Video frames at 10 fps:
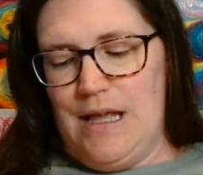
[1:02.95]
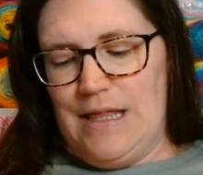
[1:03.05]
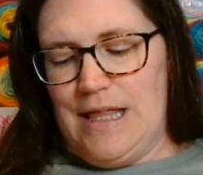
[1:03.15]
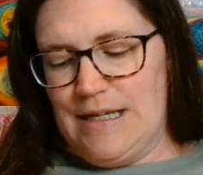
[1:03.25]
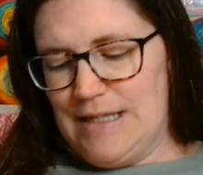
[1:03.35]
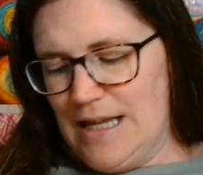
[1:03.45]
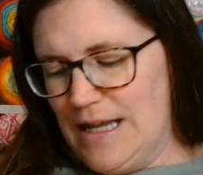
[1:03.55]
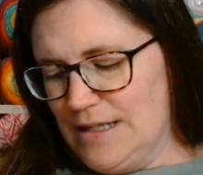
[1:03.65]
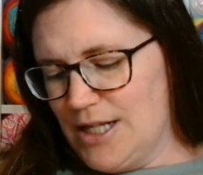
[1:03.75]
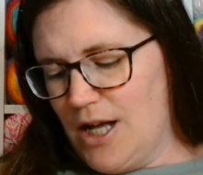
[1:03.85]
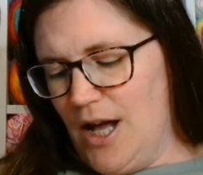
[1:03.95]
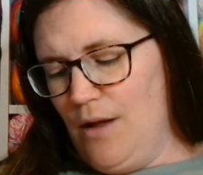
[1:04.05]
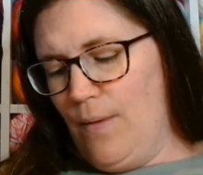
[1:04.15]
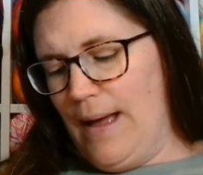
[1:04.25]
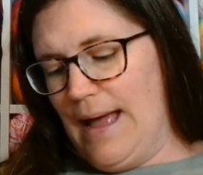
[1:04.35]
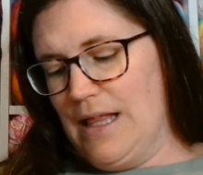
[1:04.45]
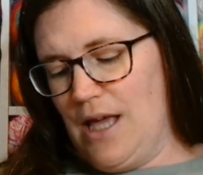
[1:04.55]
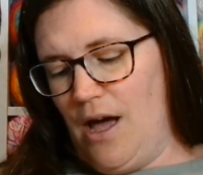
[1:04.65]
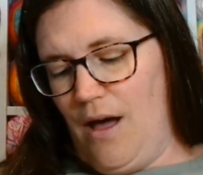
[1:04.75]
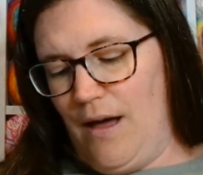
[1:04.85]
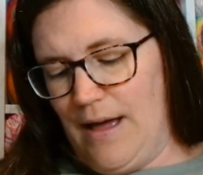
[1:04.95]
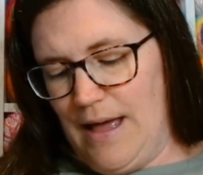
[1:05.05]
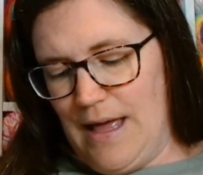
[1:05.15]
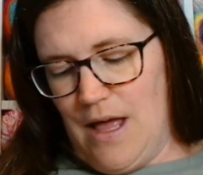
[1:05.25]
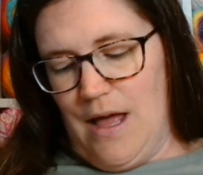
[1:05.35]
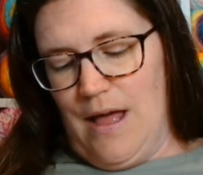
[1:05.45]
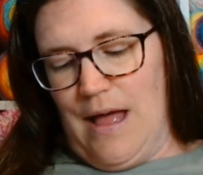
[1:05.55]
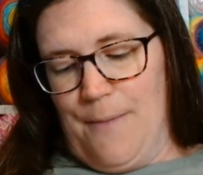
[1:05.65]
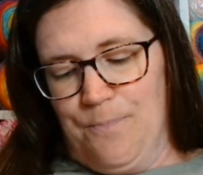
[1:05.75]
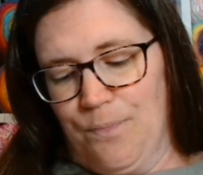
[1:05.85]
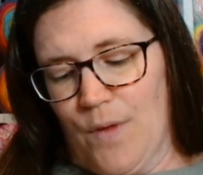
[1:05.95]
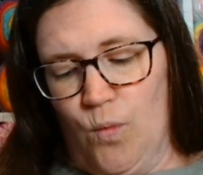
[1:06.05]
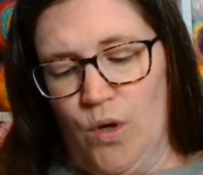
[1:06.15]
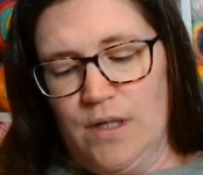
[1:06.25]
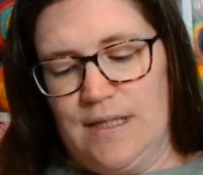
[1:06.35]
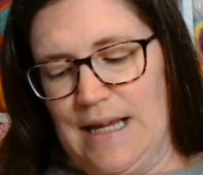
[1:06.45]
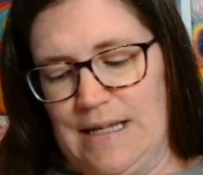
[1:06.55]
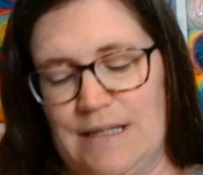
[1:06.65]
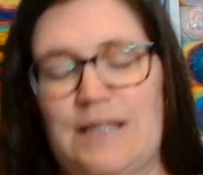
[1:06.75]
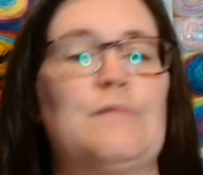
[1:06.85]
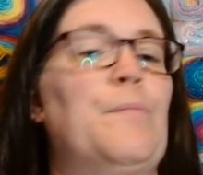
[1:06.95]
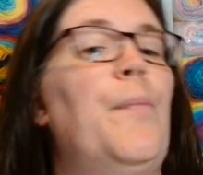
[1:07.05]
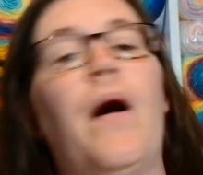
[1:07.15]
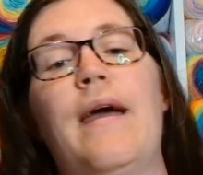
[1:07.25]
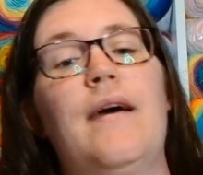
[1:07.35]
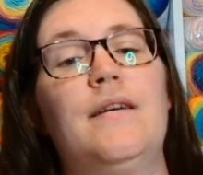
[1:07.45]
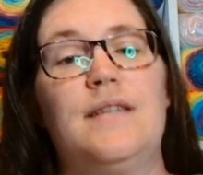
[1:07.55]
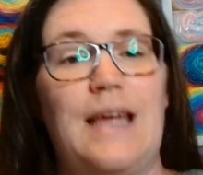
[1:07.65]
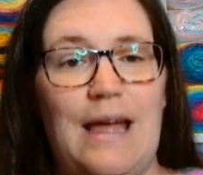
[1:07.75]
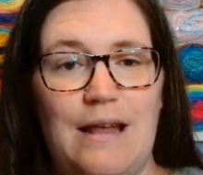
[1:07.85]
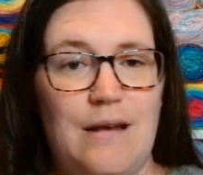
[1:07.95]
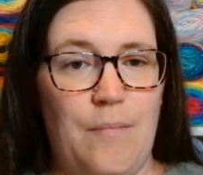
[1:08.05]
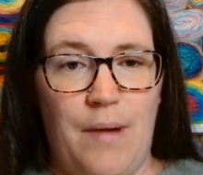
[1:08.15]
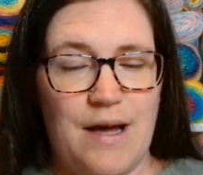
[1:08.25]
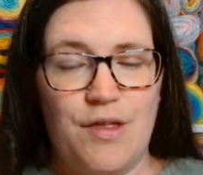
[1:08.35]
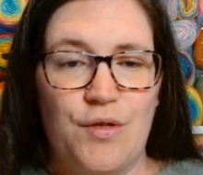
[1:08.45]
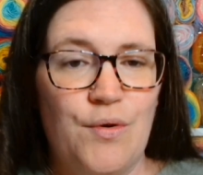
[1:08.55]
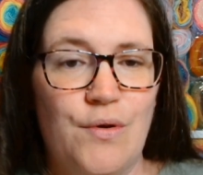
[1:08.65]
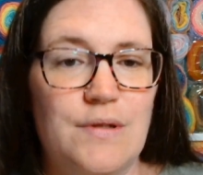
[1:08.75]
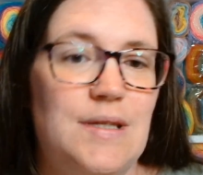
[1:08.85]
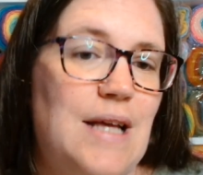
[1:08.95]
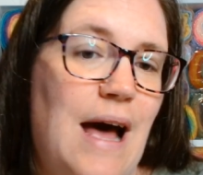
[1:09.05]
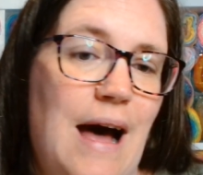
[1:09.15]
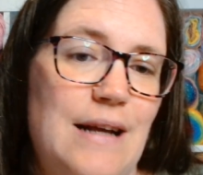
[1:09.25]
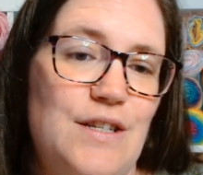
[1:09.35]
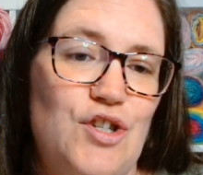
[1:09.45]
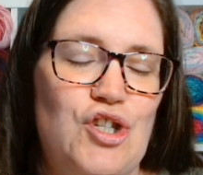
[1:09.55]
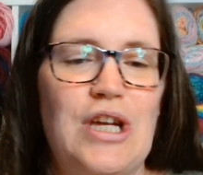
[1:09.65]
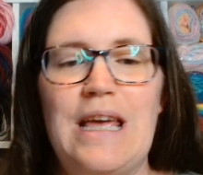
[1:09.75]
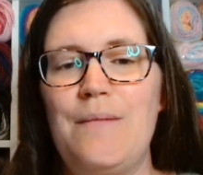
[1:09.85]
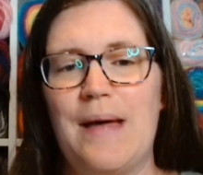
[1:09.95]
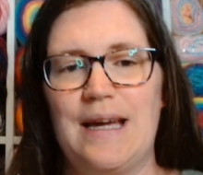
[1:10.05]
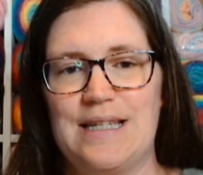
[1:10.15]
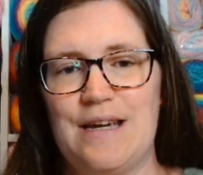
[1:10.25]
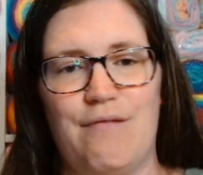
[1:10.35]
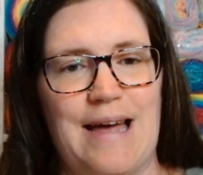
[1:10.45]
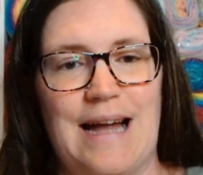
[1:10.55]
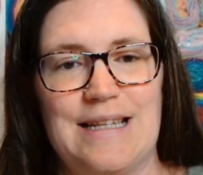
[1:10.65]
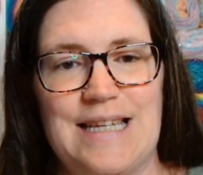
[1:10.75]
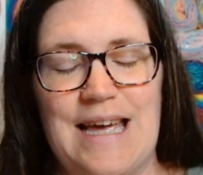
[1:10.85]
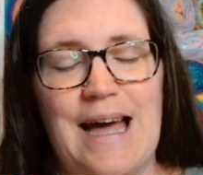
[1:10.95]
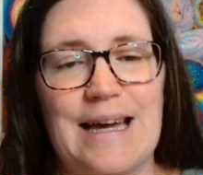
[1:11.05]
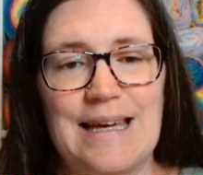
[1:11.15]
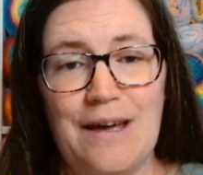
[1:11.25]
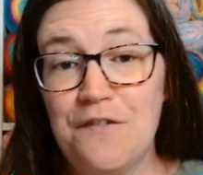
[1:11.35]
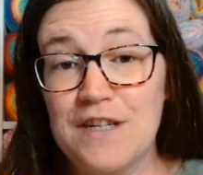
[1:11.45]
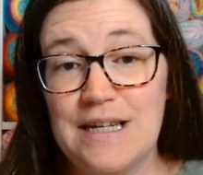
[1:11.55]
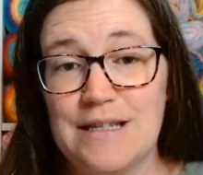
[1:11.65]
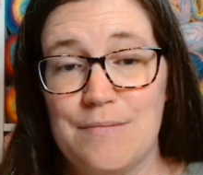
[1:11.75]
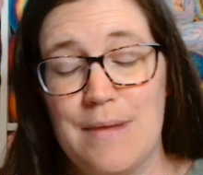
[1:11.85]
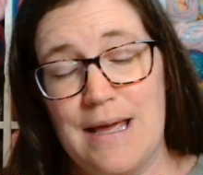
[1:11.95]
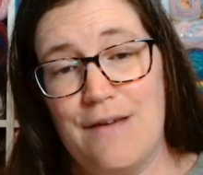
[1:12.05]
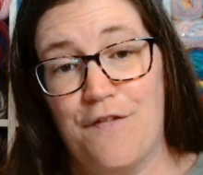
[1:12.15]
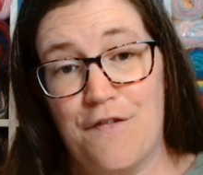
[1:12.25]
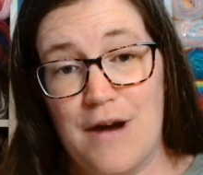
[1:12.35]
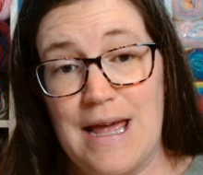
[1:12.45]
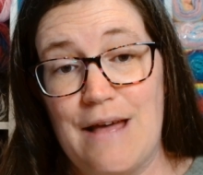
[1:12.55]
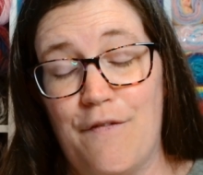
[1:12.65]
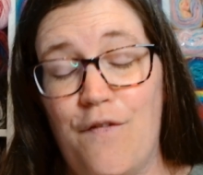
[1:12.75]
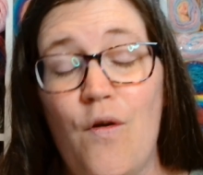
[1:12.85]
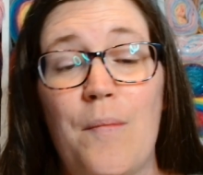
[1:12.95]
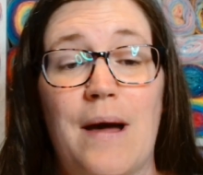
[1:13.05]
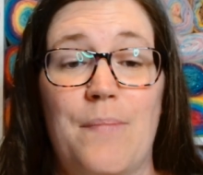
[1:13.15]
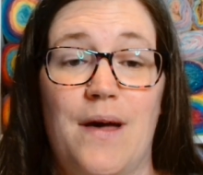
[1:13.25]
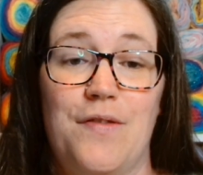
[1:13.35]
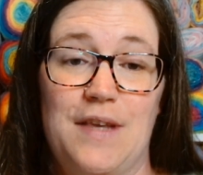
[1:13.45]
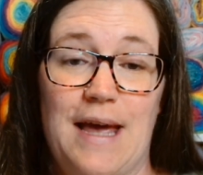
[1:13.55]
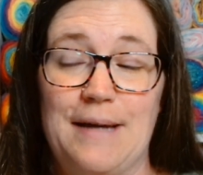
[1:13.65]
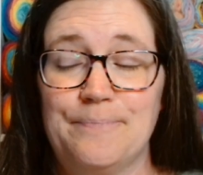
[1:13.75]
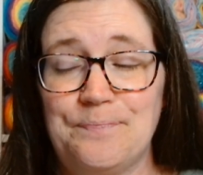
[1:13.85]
This is the colorway that I was inspired in my thoughts, and she made it a reality and gifted it to me free for my birthday,